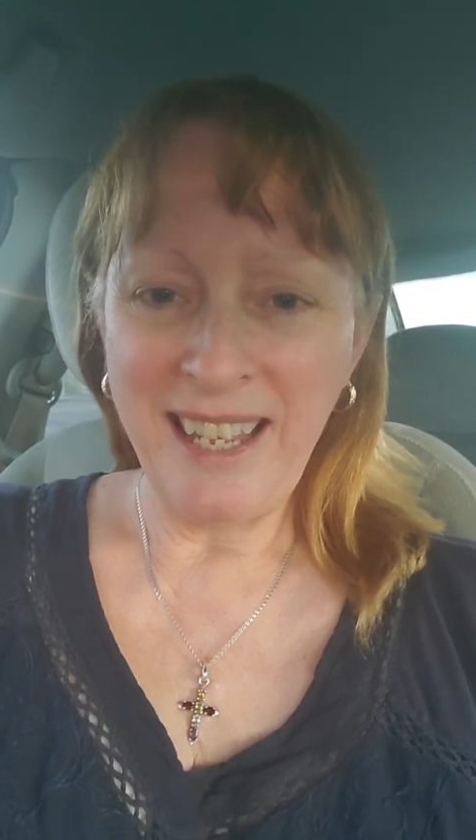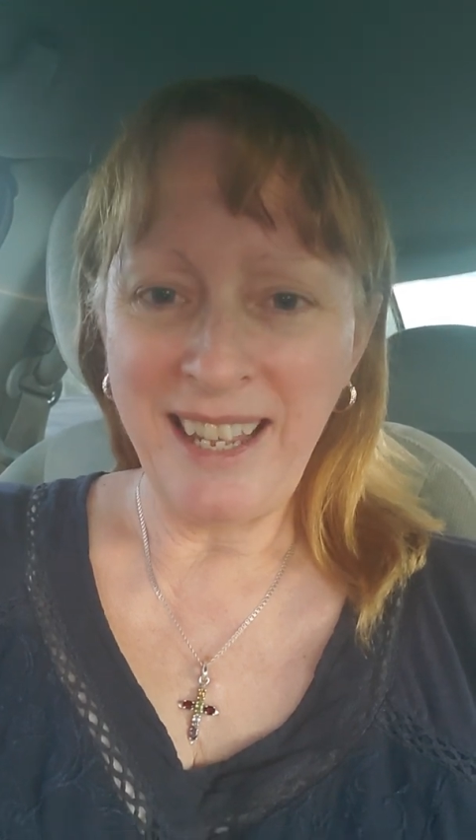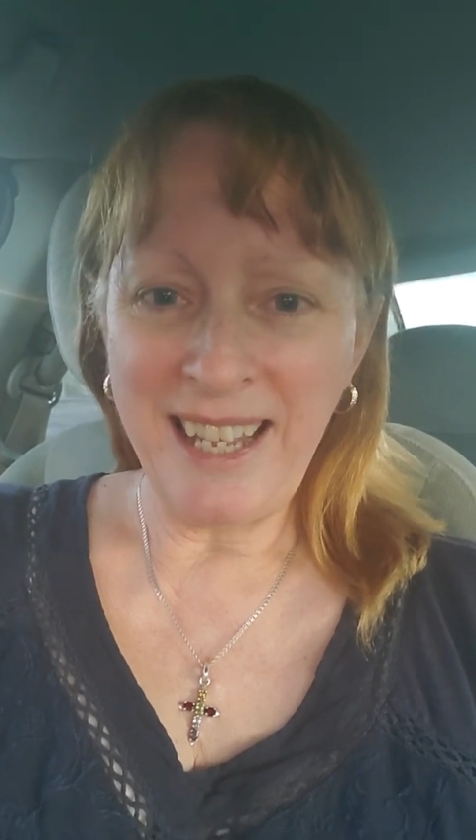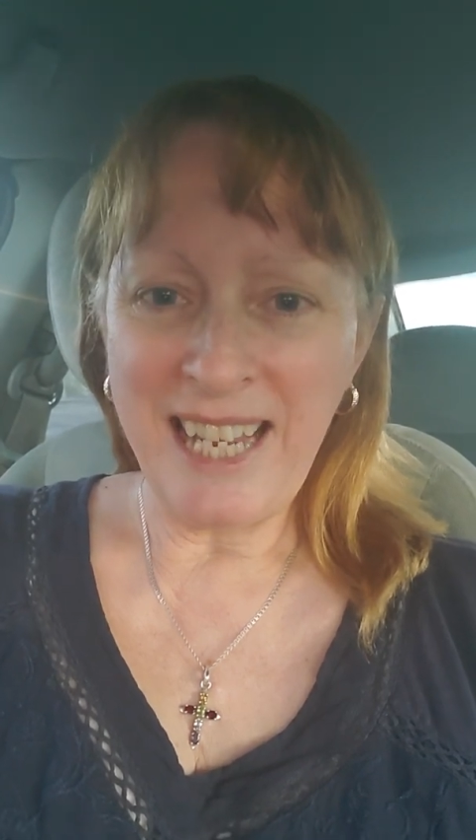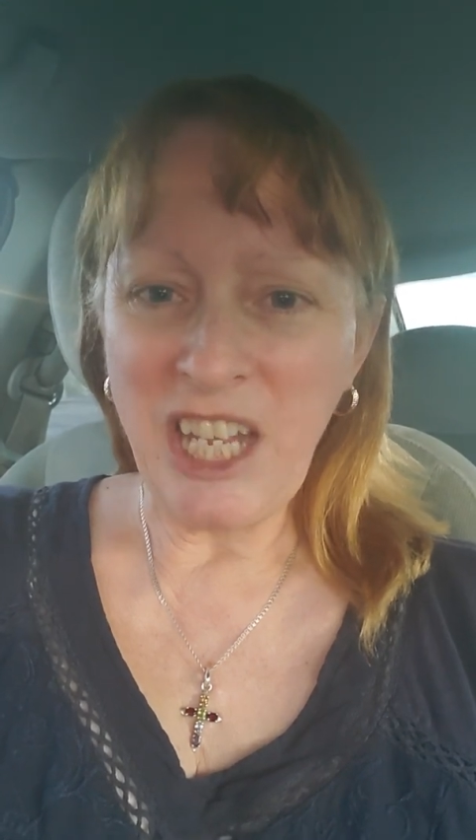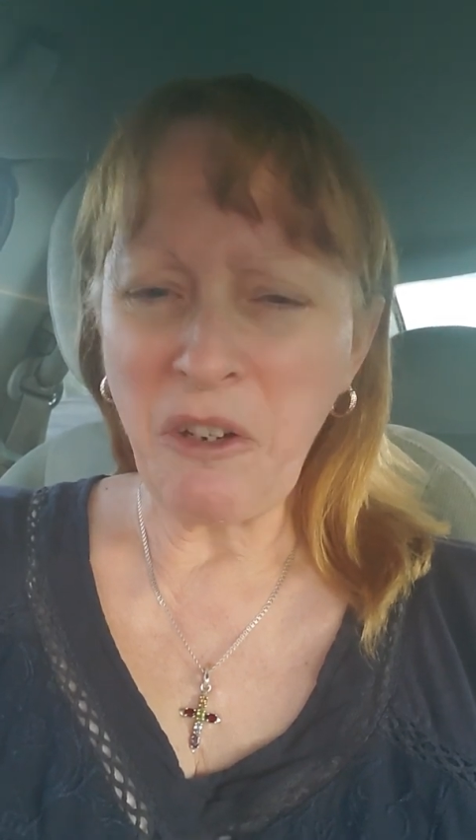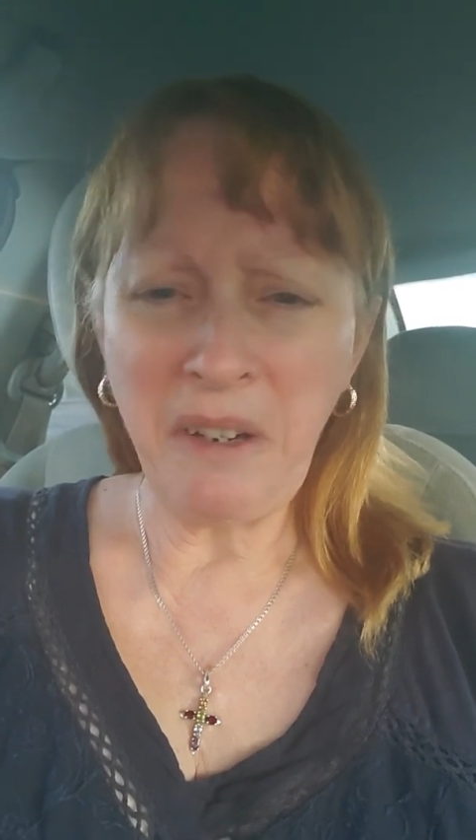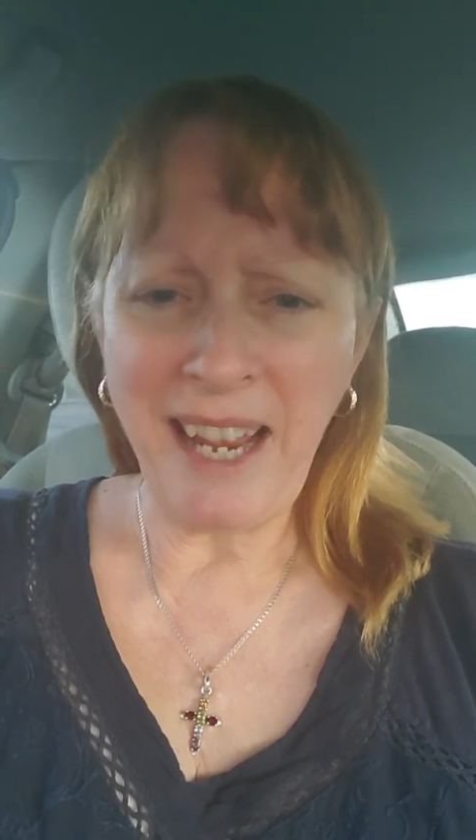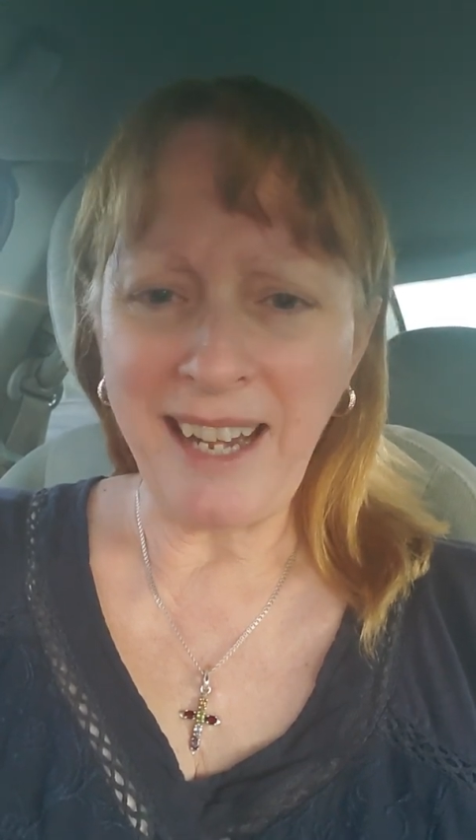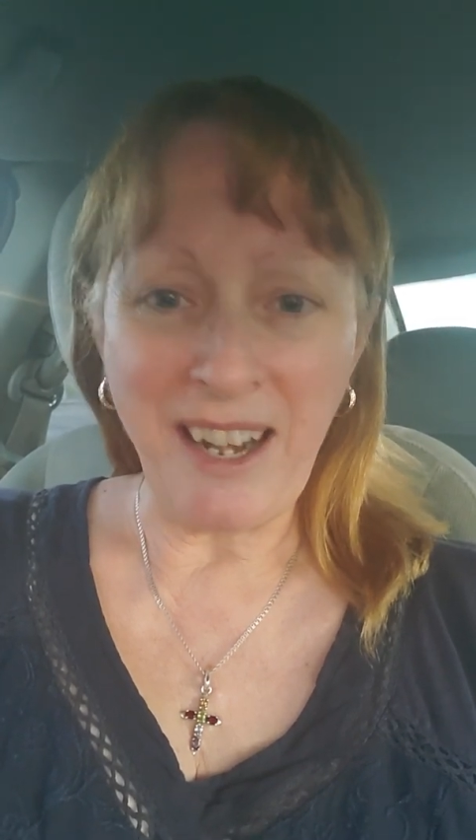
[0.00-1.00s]
and he
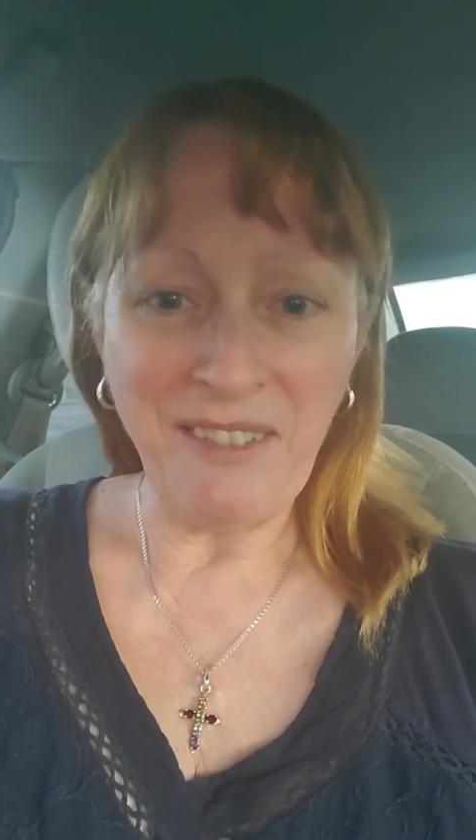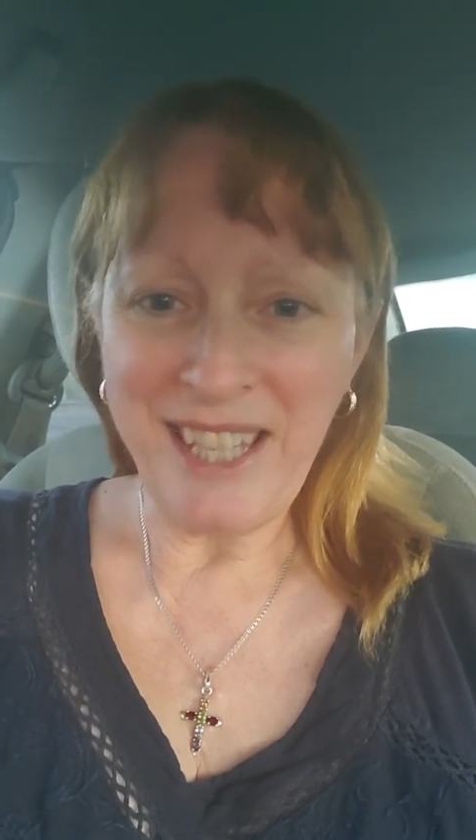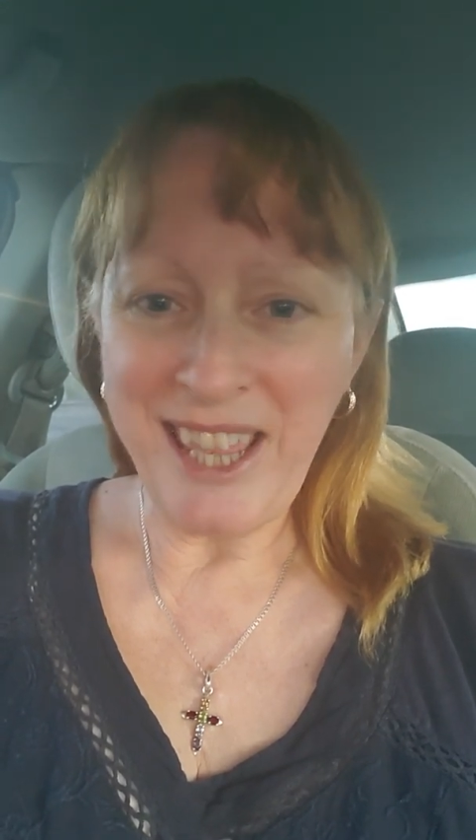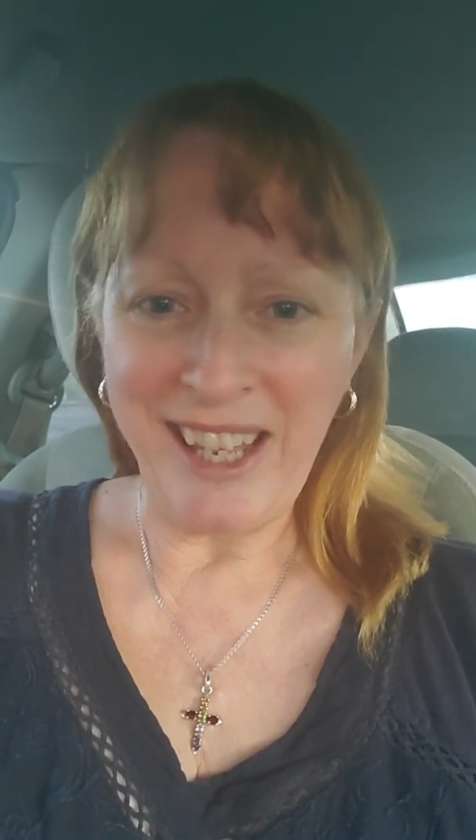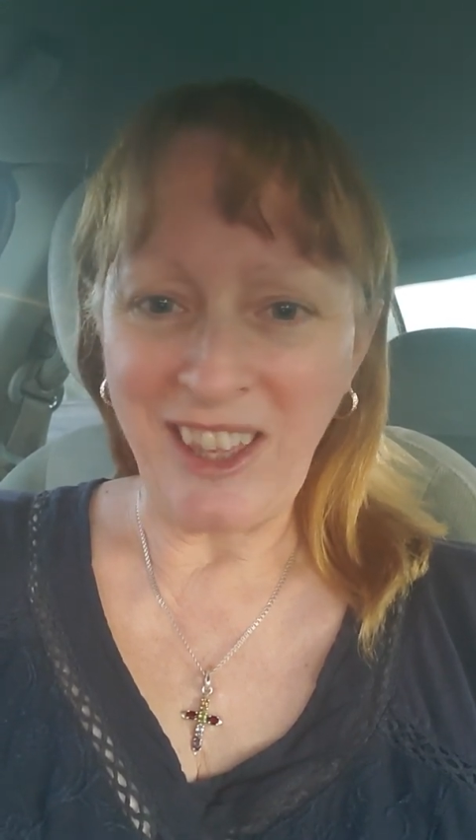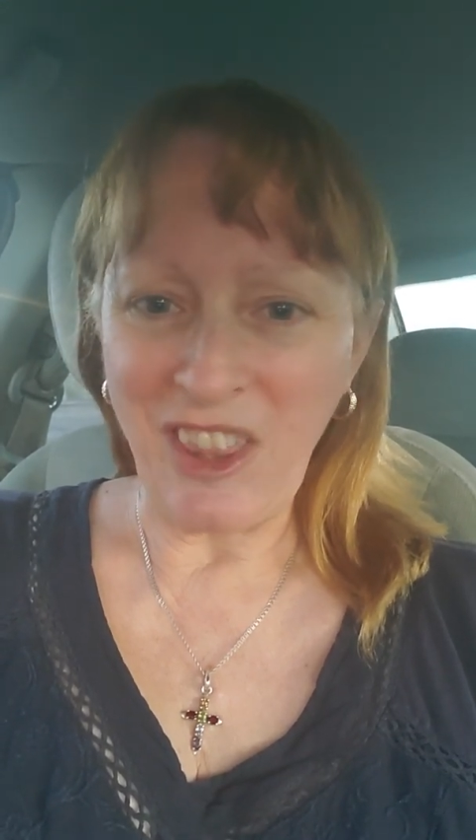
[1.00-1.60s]
created everything in